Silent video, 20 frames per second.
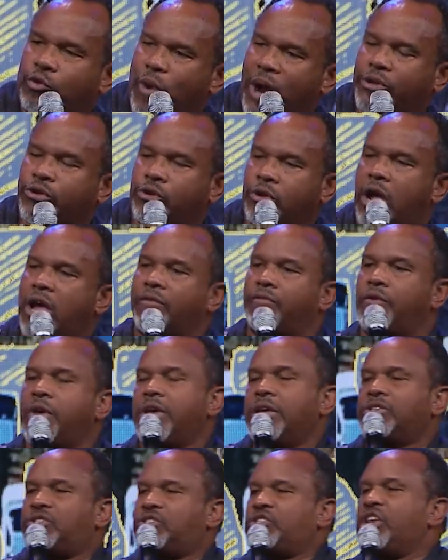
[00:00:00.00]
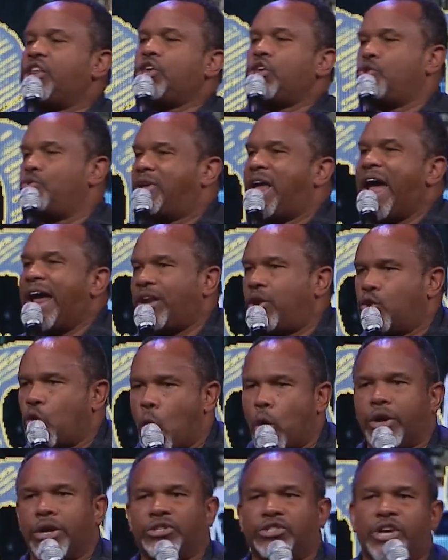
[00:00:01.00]
director of City Unite, an
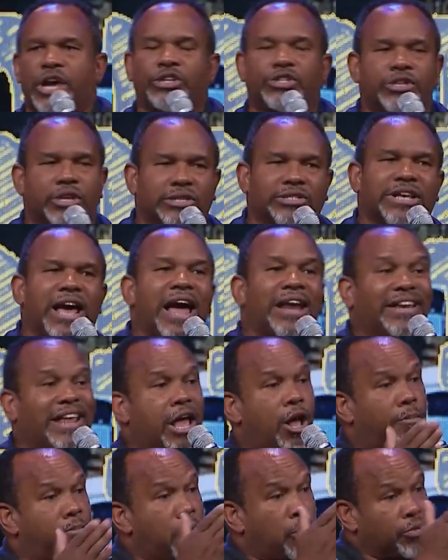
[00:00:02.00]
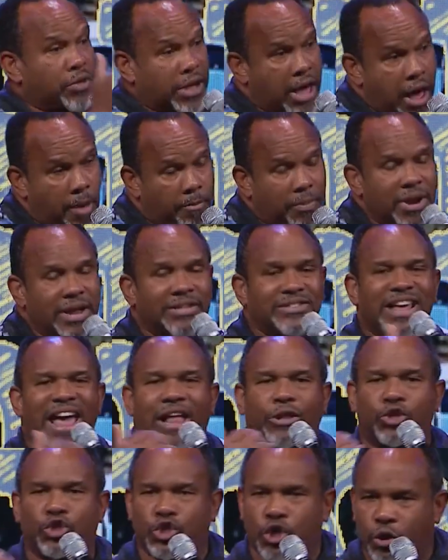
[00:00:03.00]
organization designed to help both companies
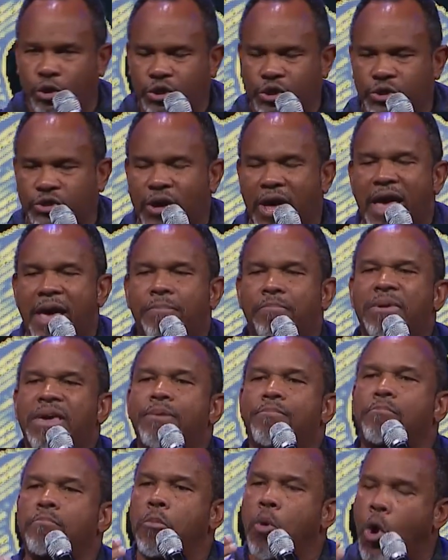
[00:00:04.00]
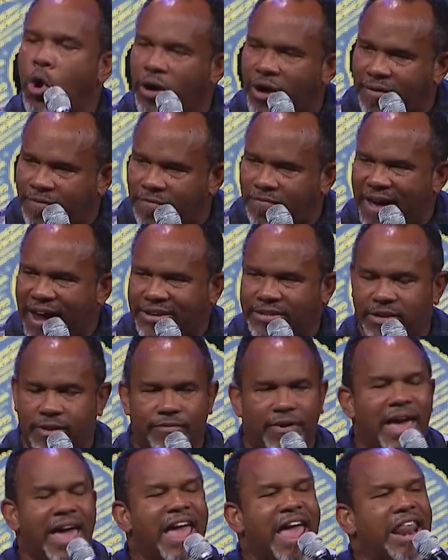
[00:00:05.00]
and churches be more
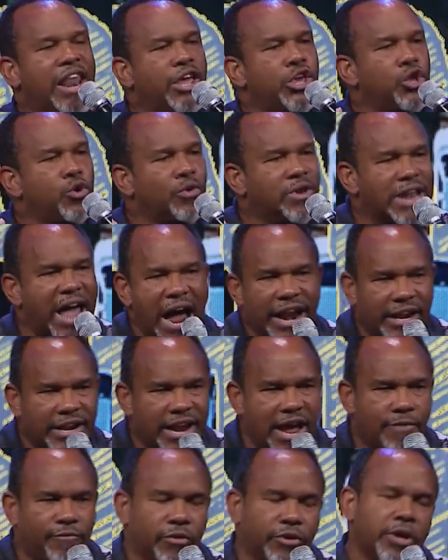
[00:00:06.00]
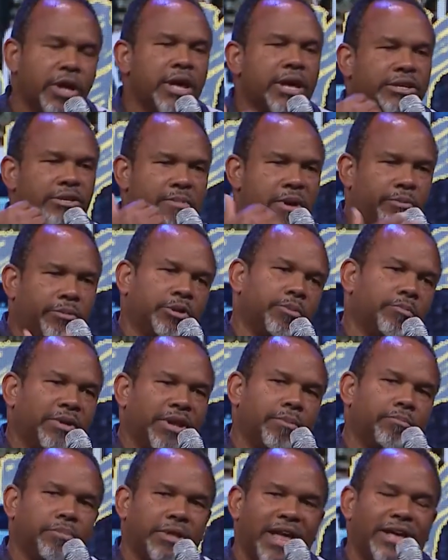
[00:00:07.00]
effective in a united effort to be able to
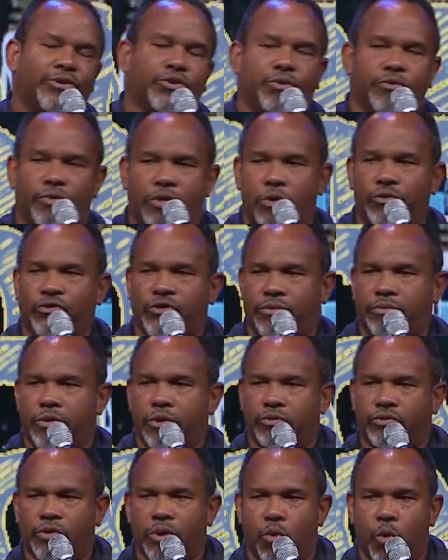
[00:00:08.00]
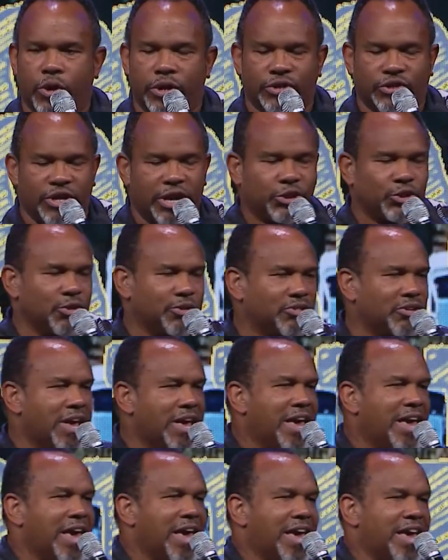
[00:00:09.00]
bless those, those organizations.
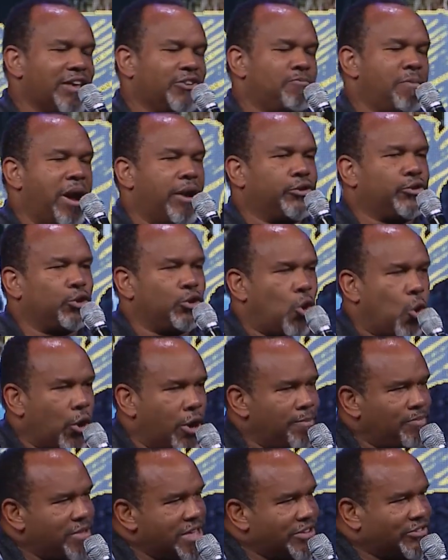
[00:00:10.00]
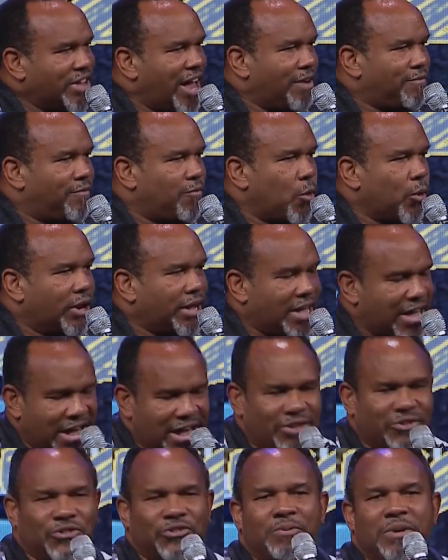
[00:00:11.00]
He is married to Lauren. He's got four
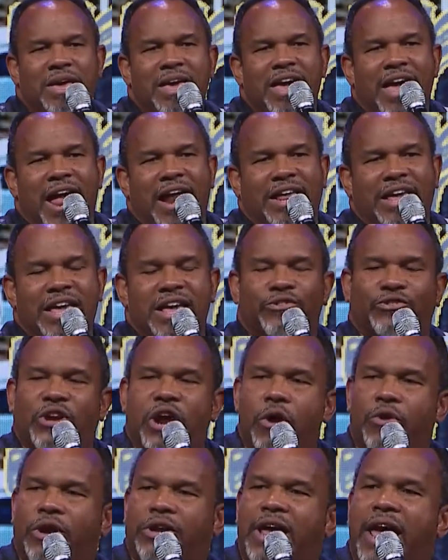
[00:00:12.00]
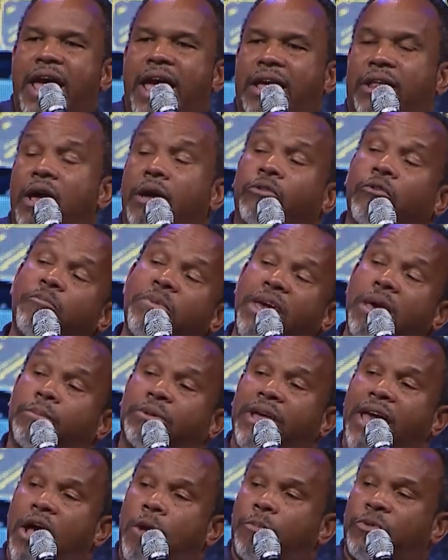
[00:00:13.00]
kids, and he is here today today of being
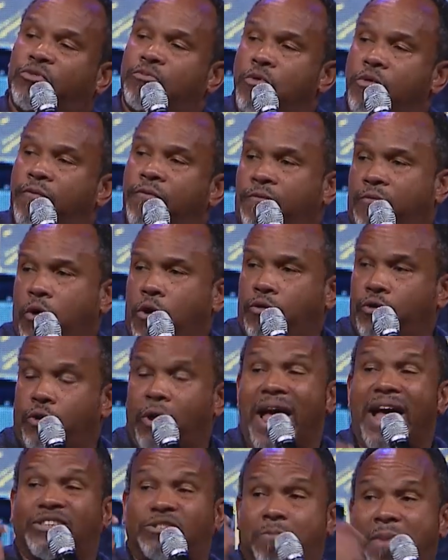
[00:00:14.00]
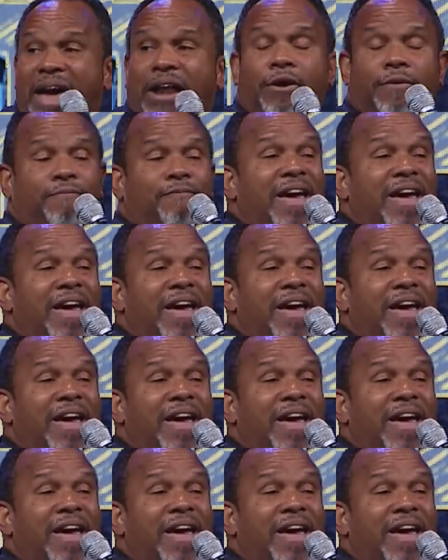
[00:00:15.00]
able to help us move further. As a matter of